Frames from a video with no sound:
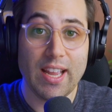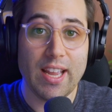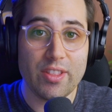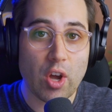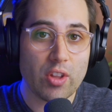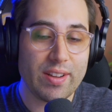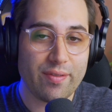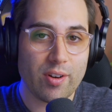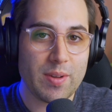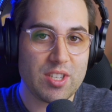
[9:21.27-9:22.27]
and all the
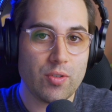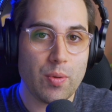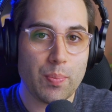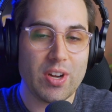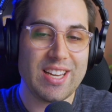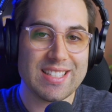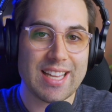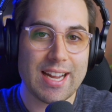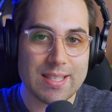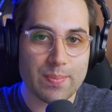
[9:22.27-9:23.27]
information you put
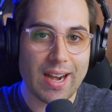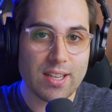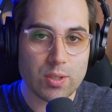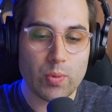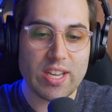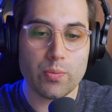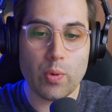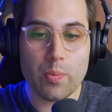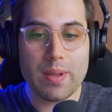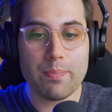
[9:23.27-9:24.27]
inside SmartSuite
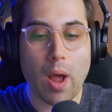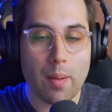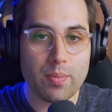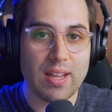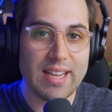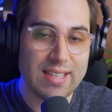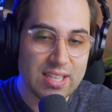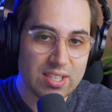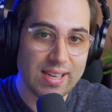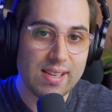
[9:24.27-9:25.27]
will be
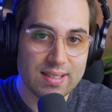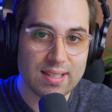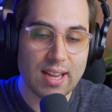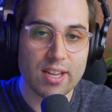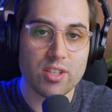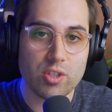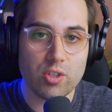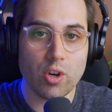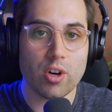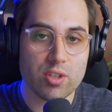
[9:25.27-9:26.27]
populated inside
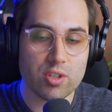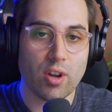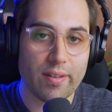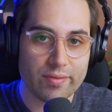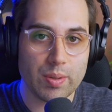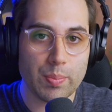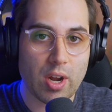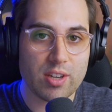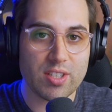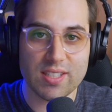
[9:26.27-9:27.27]
your Softr
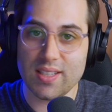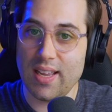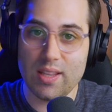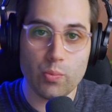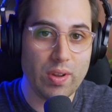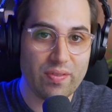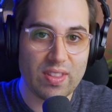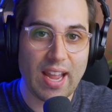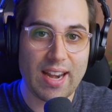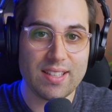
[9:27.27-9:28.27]
project. And with
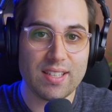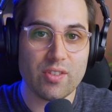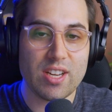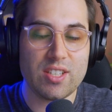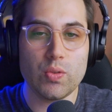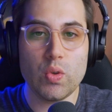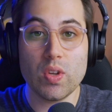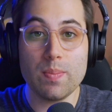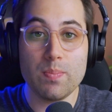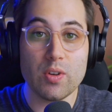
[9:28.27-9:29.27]
that integration, you
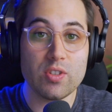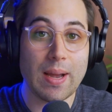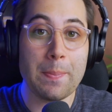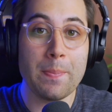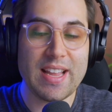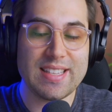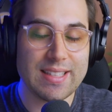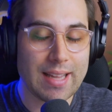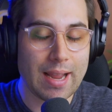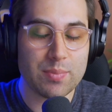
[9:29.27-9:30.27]
can build amazing
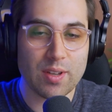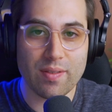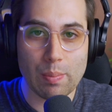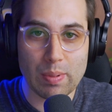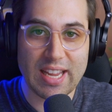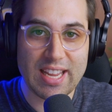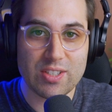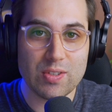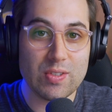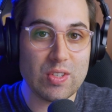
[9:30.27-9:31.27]
types of
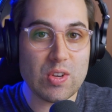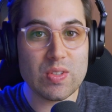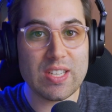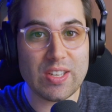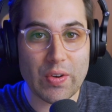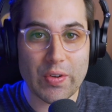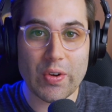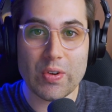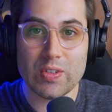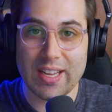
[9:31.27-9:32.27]
applications using
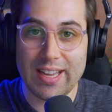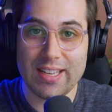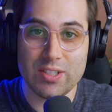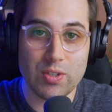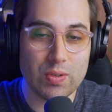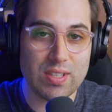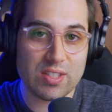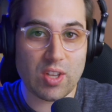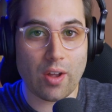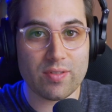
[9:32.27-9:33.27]
no-code and using
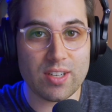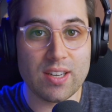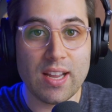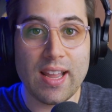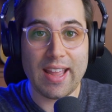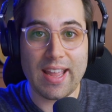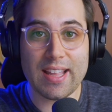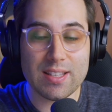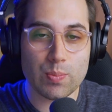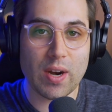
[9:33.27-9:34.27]
Softr
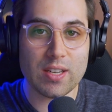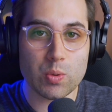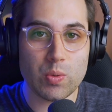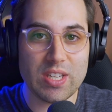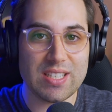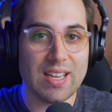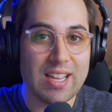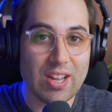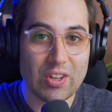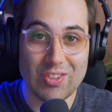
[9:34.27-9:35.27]
and SmartSuite
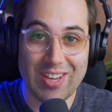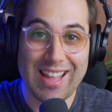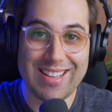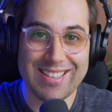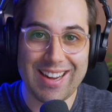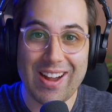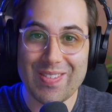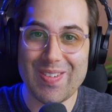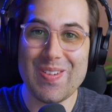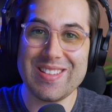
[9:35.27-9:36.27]
together. How
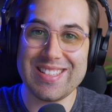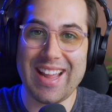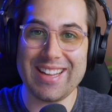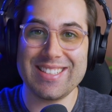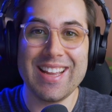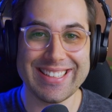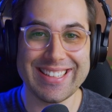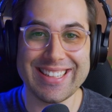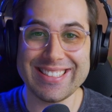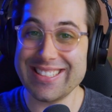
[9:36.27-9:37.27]
cool is that?
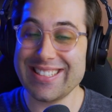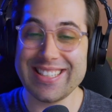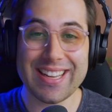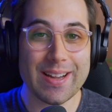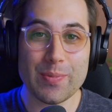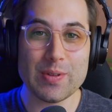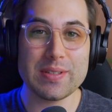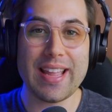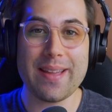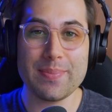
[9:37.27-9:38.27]
Just in a couple of
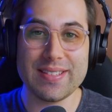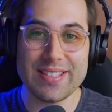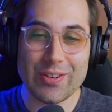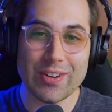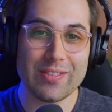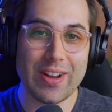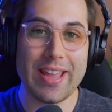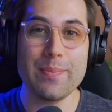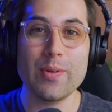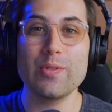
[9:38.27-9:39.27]
steps, you are
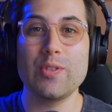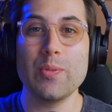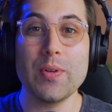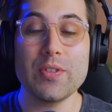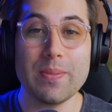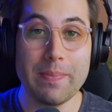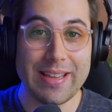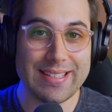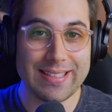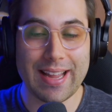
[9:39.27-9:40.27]
able to build
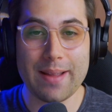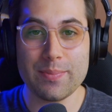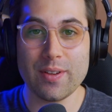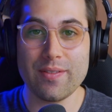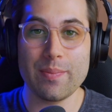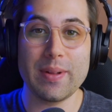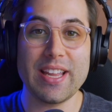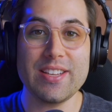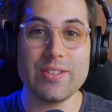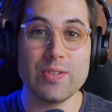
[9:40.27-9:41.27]
amazing types of
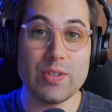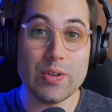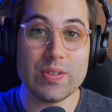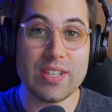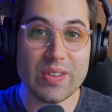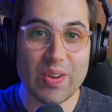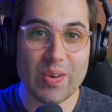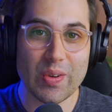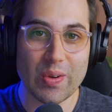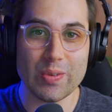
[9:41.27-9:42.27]
applications using
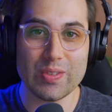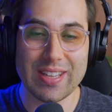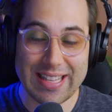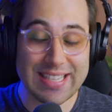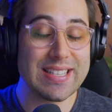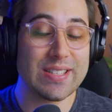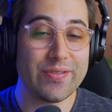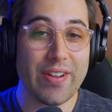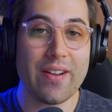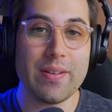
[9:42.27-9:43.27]
no-code. This is
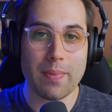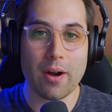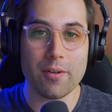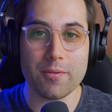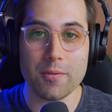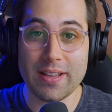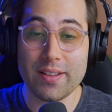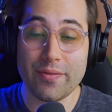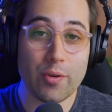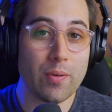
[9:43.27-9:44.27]
very powerful. And
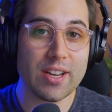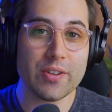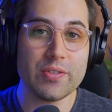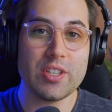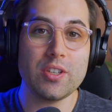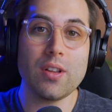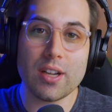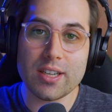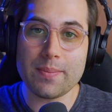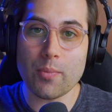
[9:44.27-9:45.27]
if you wanna continue
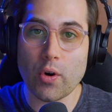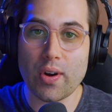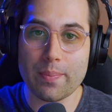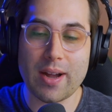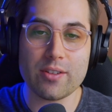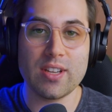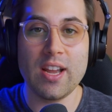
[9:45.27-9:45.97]
learning more about